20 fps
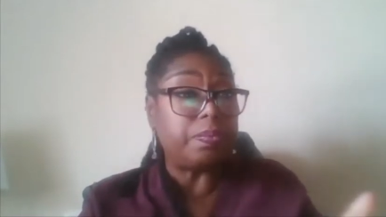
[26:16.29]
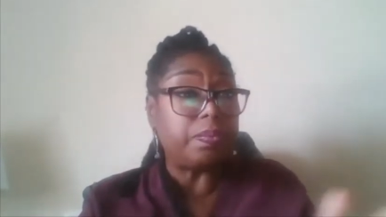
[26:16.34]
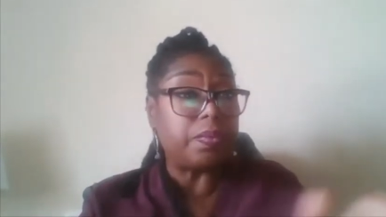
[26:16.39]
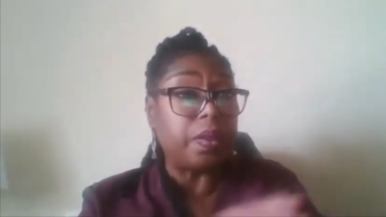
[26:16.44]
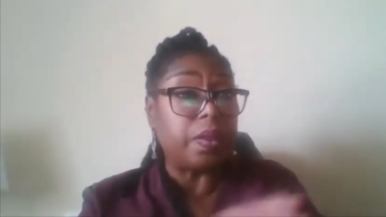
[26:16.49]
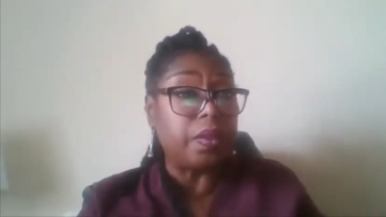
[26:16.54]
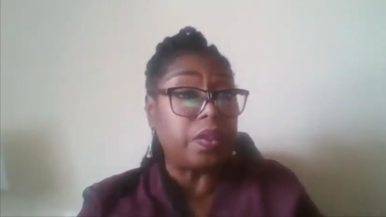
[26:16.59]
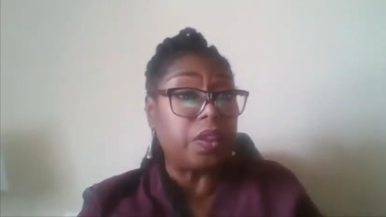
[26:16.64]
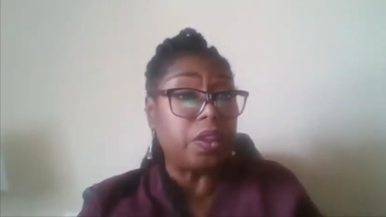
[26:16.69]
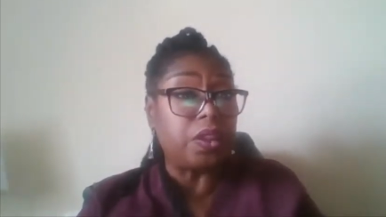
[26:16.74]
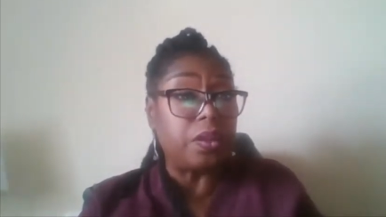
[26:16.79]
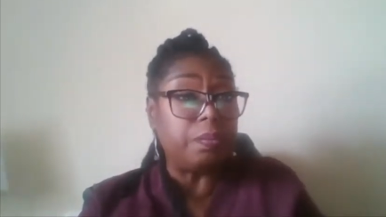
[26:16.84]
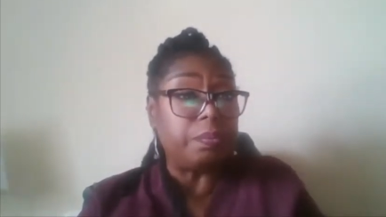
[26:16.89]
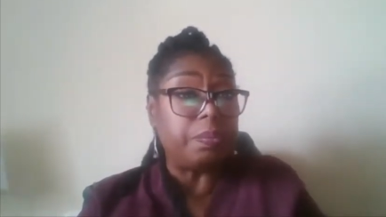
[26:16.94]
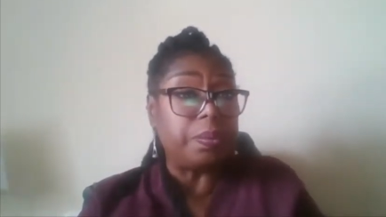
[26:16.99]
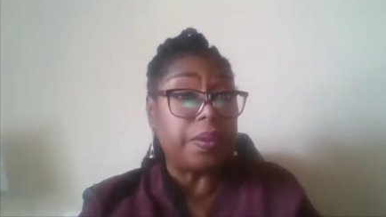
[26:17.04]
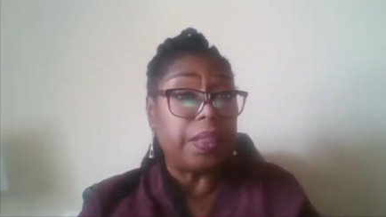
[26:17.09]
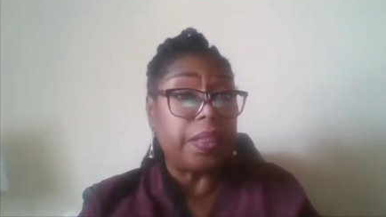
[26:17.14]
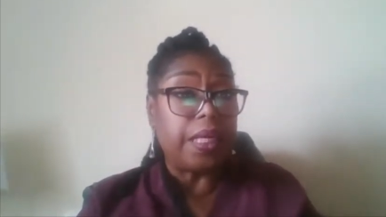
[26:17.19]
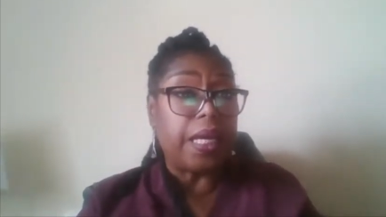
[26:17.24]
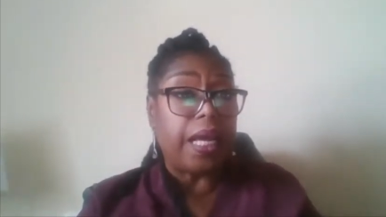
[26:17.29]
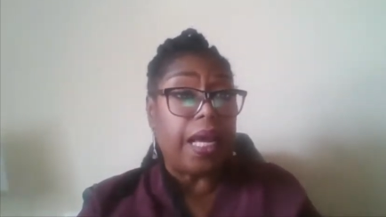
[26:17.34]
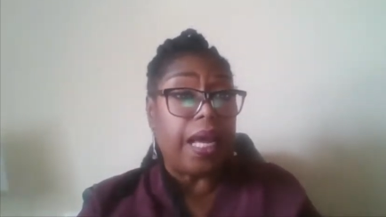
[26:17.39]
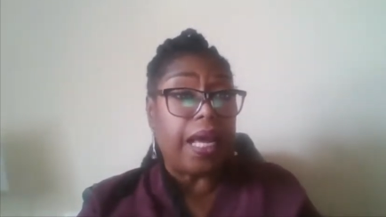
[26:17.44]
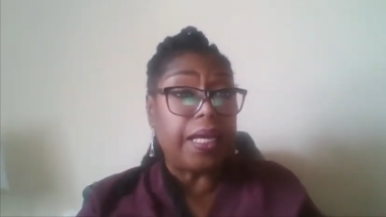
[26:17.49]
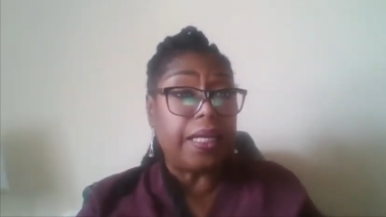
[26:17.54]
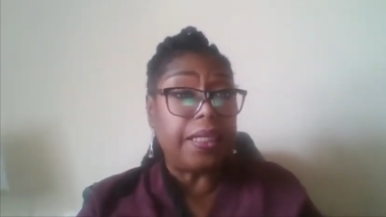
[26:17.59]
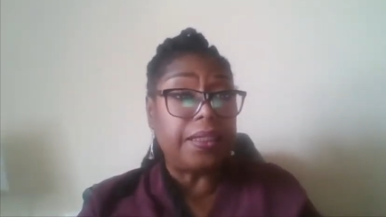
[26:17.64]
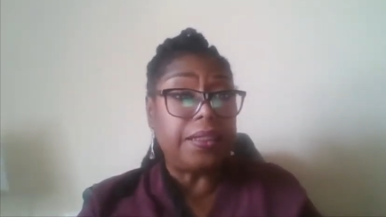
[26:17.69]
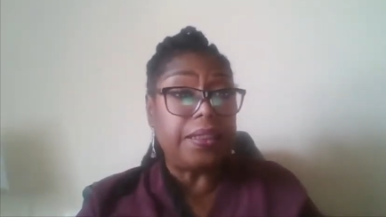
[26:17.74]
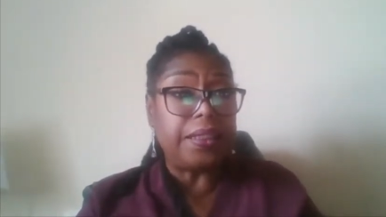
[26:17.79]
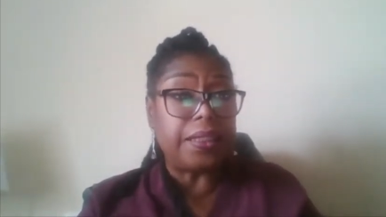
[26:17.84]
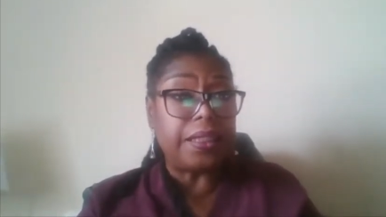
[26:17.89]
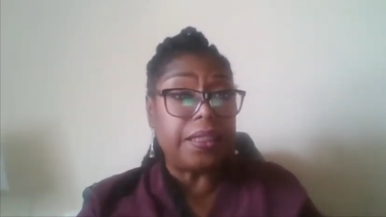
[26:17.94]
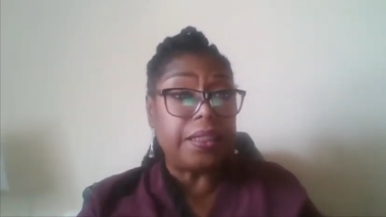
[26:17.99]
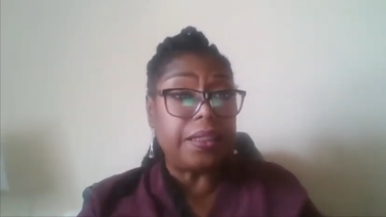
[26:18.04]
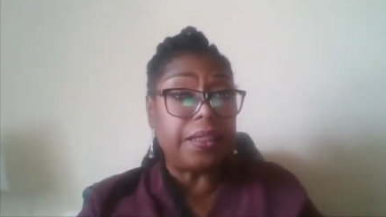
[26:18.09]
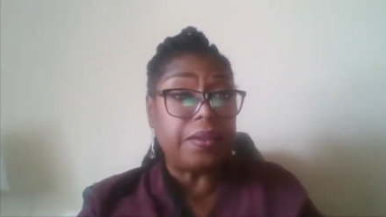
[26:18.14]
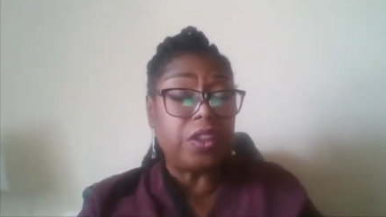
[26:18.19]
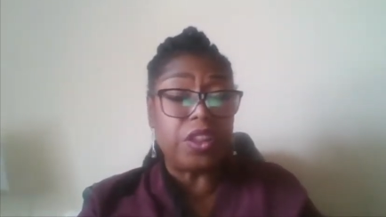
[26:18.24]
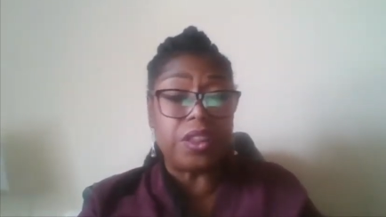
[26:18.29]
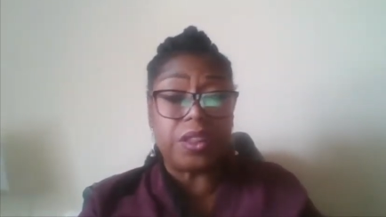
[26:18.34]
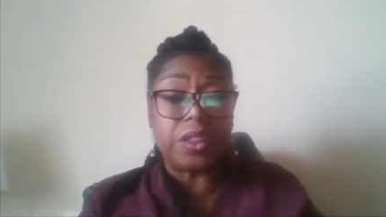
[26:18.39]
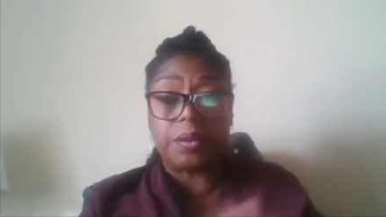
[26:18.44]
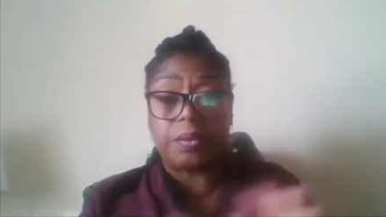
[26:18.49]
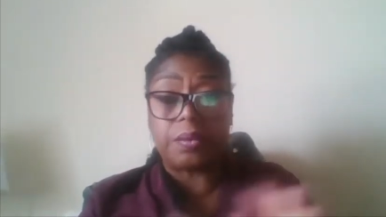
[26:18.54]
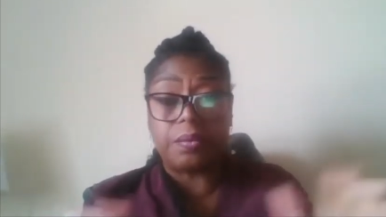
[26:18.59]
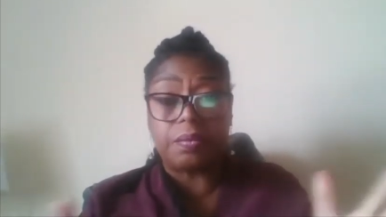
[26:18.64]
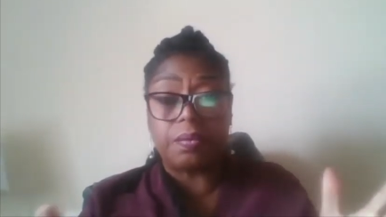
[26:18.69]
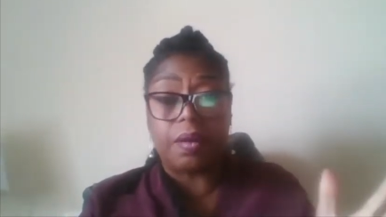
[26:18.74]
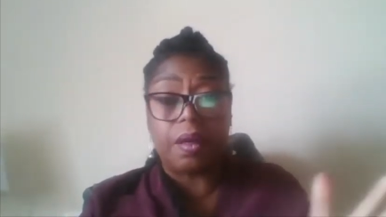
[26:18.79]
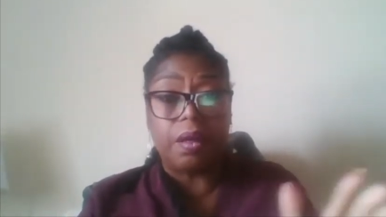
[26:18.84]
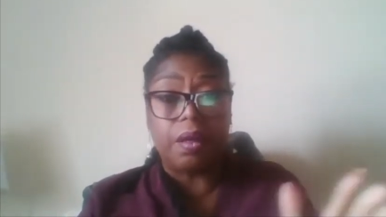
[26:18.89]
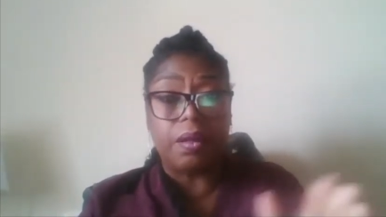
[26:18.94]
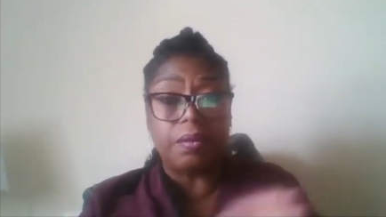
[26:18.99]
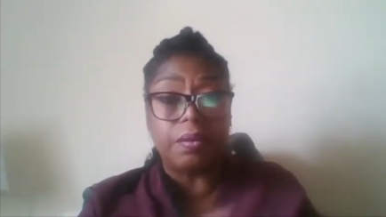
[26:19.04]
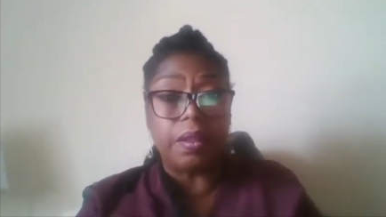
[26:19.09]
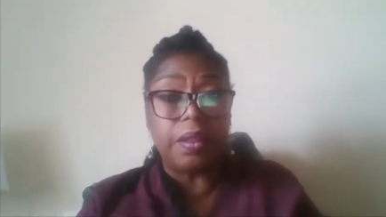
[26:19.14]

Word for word: I'll stop and uh, just uh,